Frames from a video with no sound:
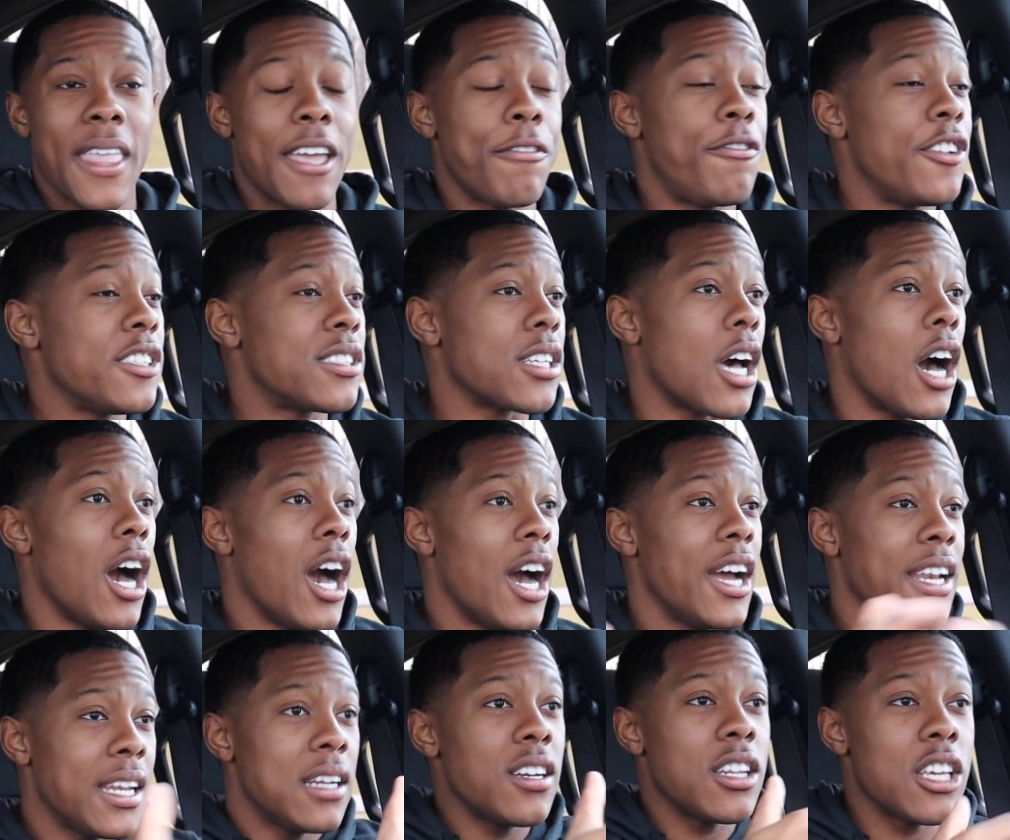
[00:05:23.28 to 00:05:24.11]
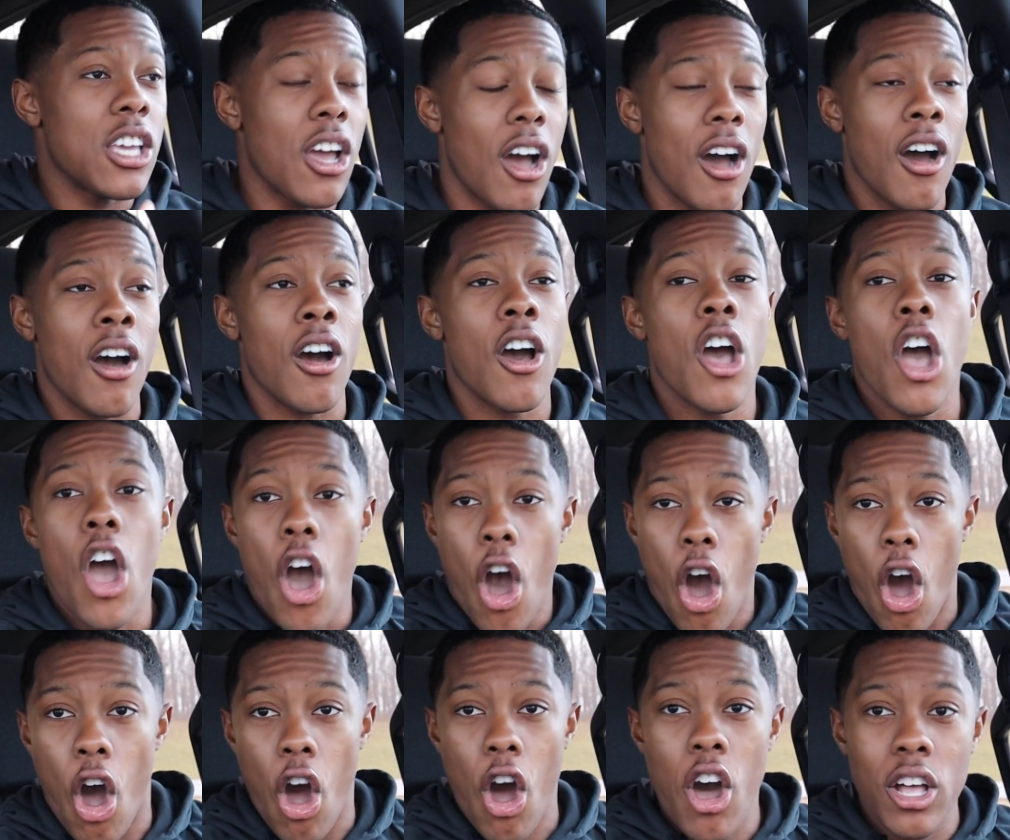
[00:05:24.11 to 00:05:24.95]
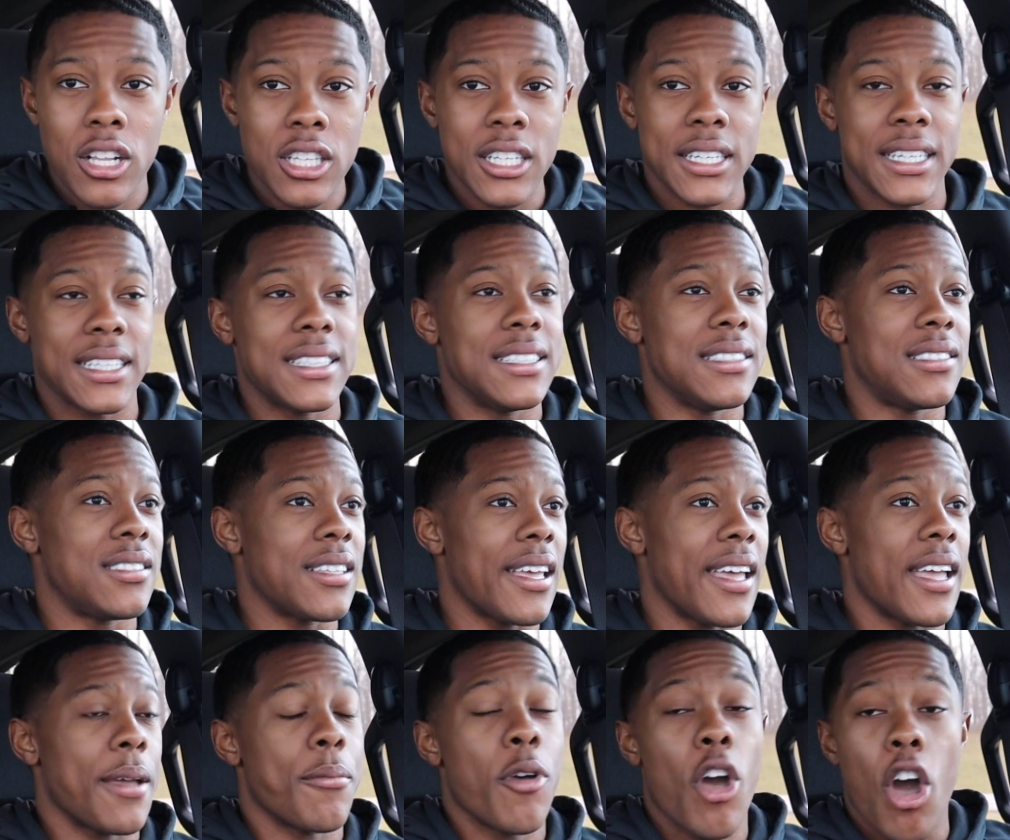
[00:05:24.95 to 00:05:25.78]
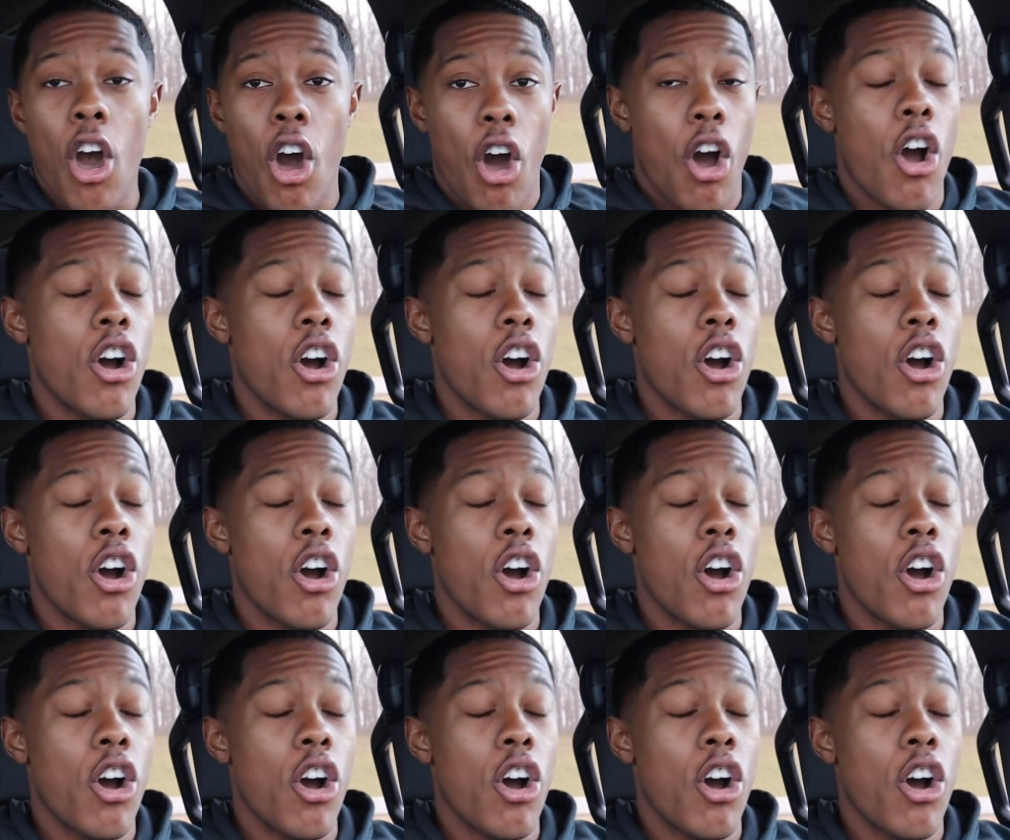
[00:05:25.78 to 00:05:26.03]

If it's a hundred of y'all all looking the same,